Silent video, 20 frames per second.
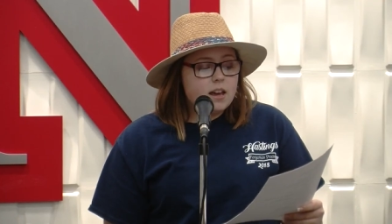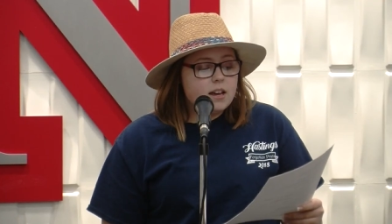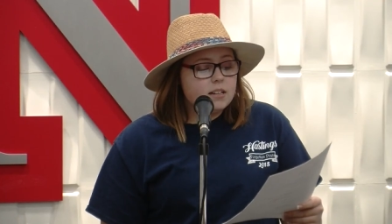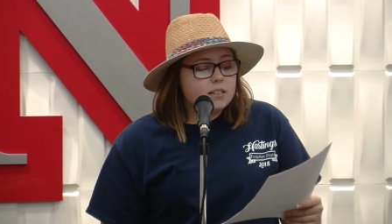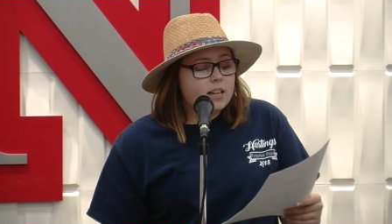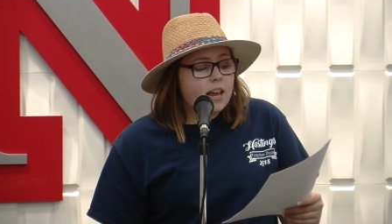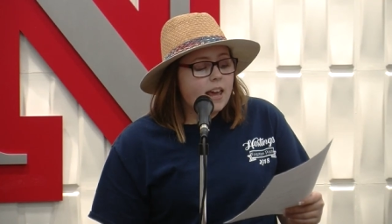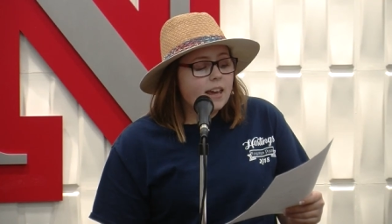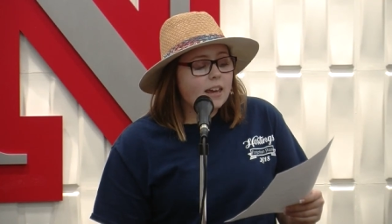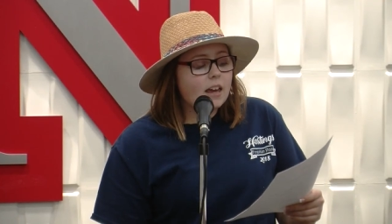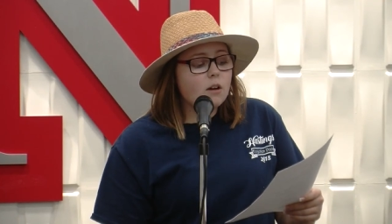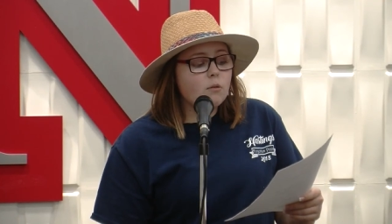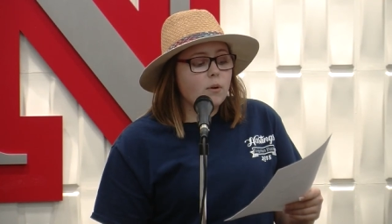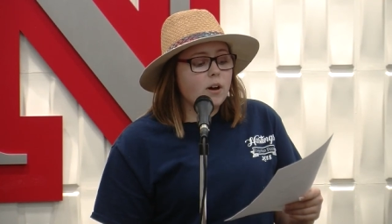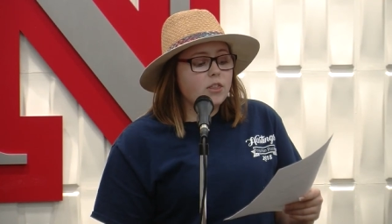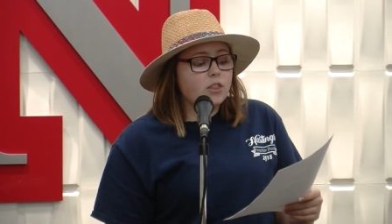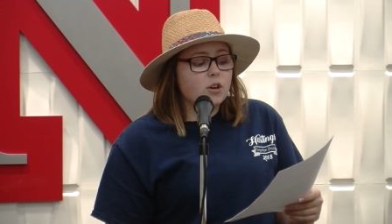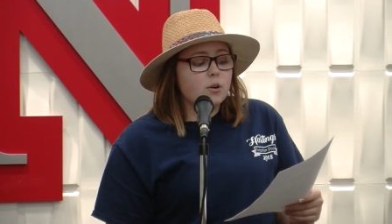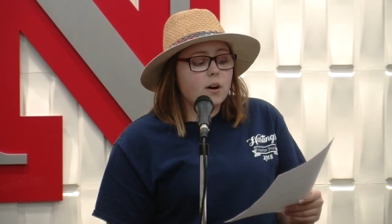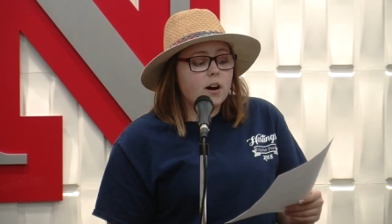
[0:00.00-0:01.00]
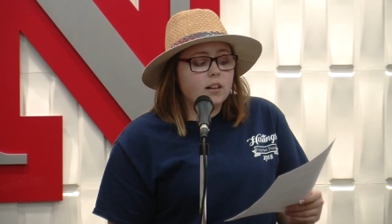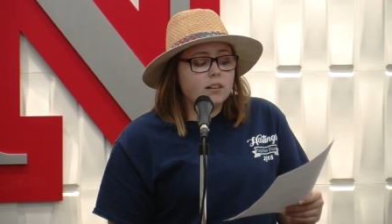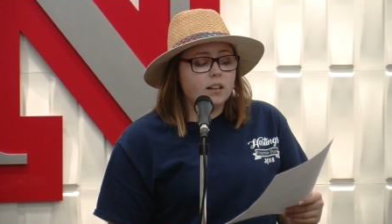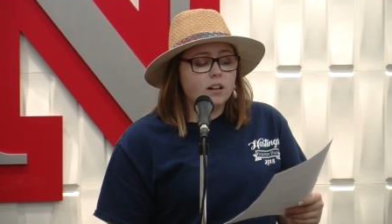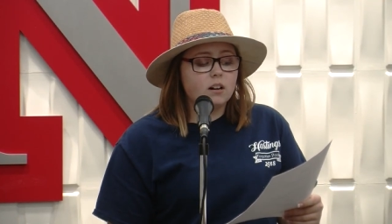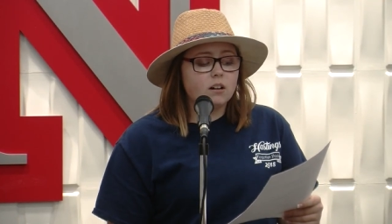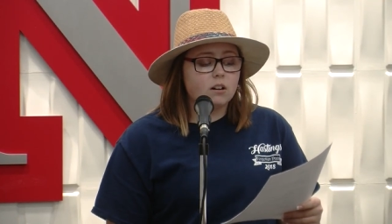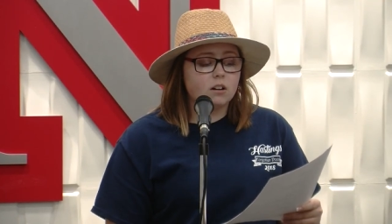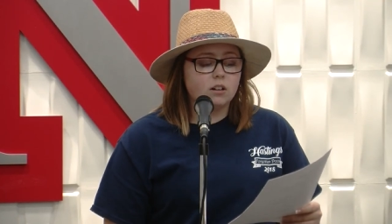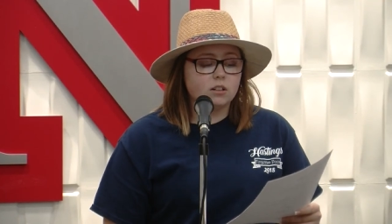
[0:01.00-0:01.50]
Taking with you a
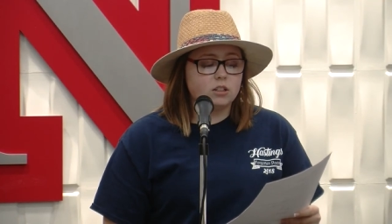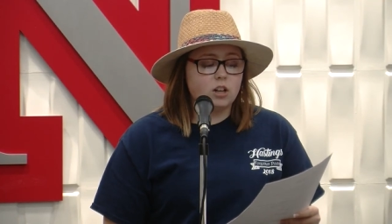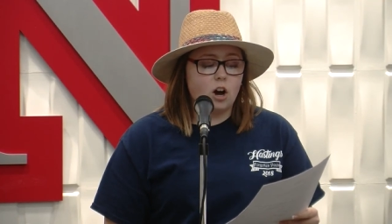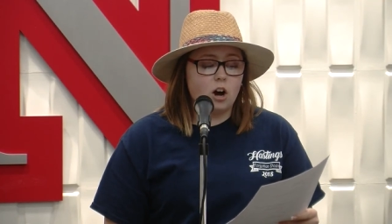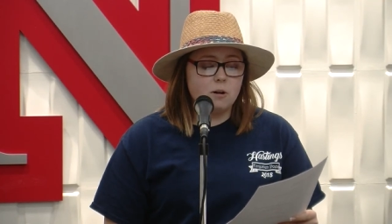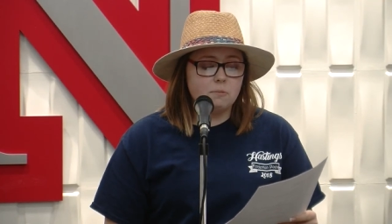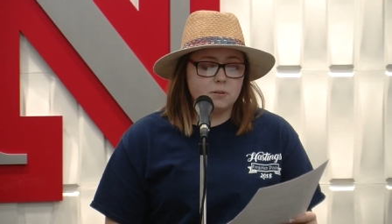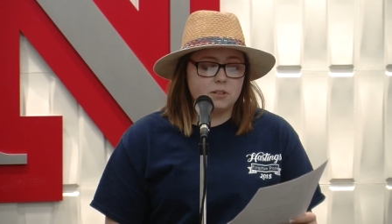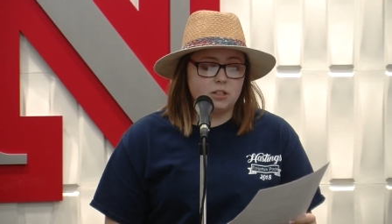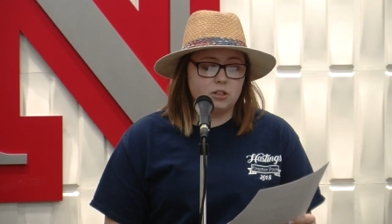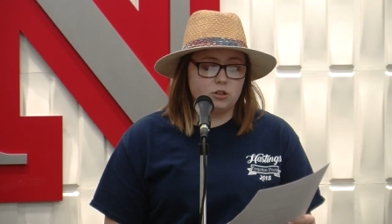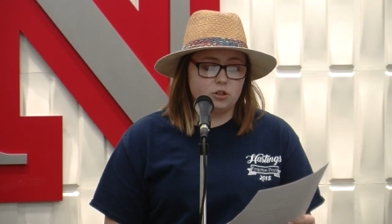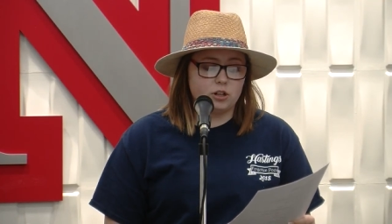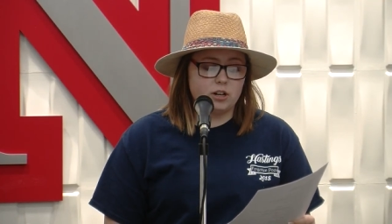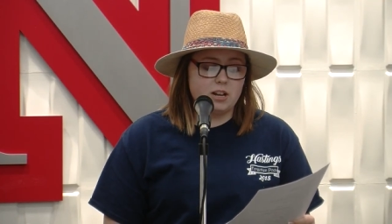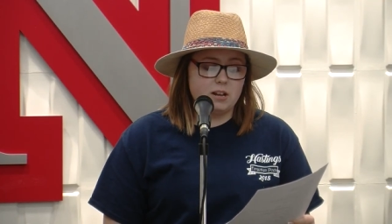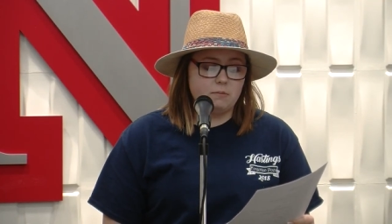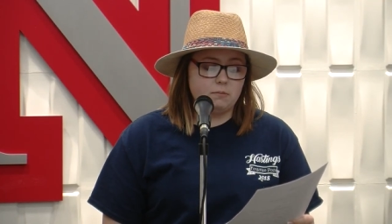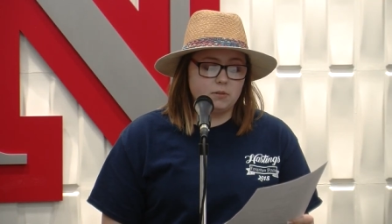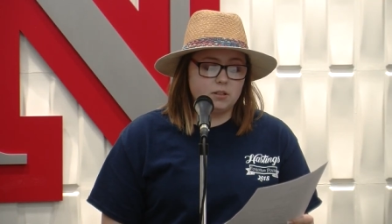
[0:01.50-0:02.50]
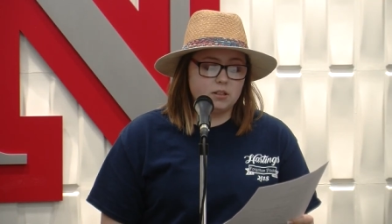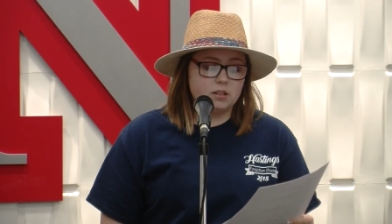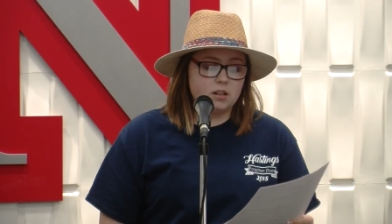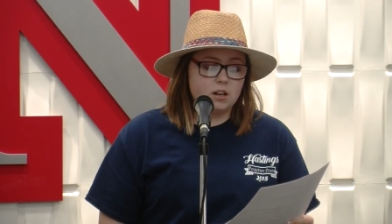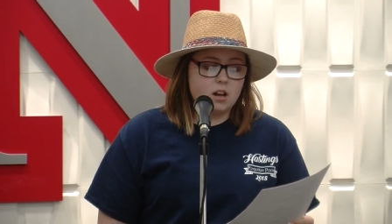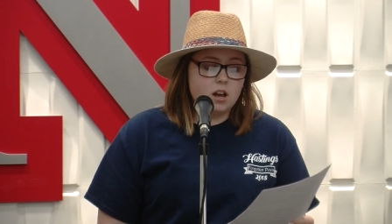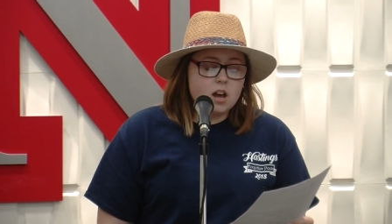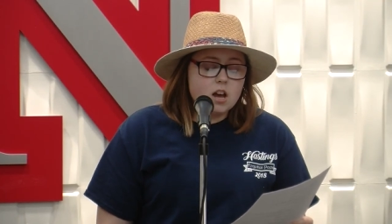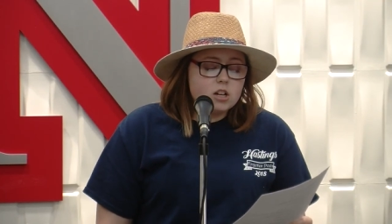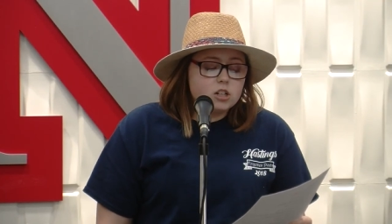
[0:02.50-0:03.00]
little girl's hopes and
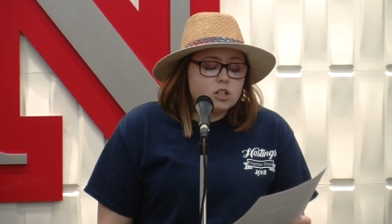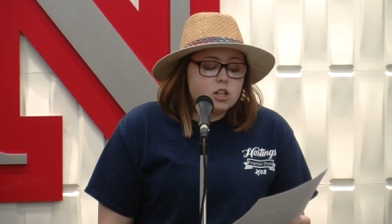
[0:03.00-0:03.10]
dreams.